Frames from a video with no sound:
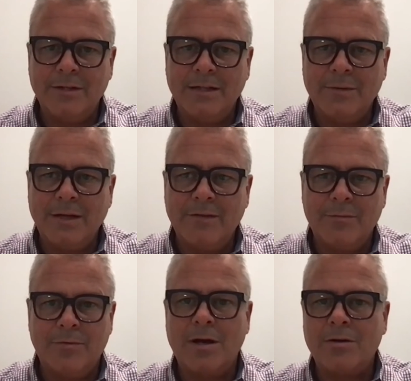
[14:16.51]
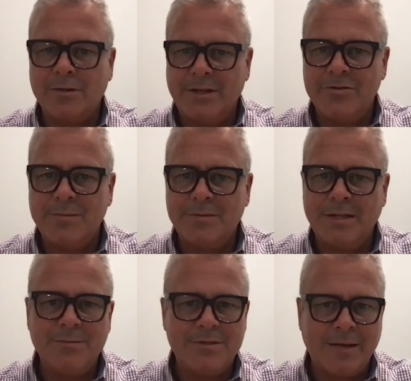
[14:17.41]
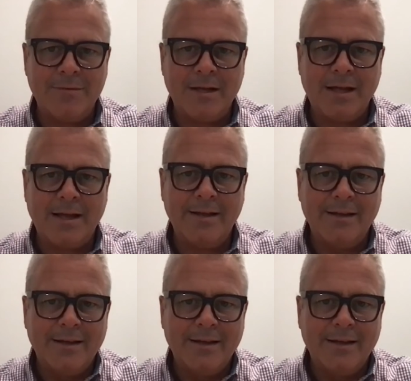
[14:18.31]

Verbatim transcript: And then we have a broader leadership team same day.